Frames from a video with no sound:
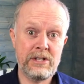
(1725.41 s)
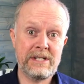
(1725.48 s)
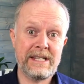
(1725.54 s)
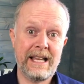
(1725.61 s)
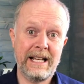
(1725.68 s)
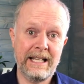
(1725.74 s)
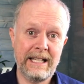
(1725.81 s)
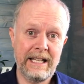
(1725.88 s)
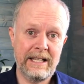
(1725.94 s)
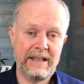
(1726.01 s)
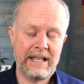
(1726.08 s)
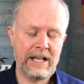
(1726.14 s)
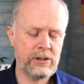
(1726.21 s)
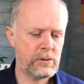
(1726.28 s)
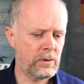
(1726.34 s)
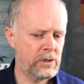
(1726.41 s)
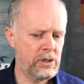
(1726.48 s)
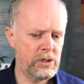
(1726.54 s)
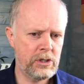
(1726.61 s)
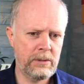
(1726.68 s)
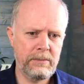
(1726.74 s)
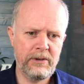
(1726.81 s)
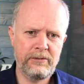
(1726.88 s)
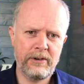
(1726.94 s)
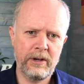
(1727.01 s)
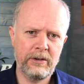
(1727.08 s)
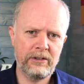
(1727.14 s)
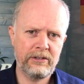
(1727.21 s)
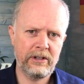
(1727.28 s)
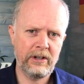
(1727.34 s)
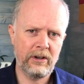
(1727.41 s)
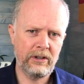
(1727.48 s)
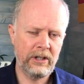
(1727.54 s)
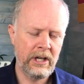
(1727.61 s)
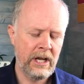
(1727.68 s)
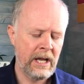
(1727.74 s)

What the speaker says: selling it. That's what you should be focusing on.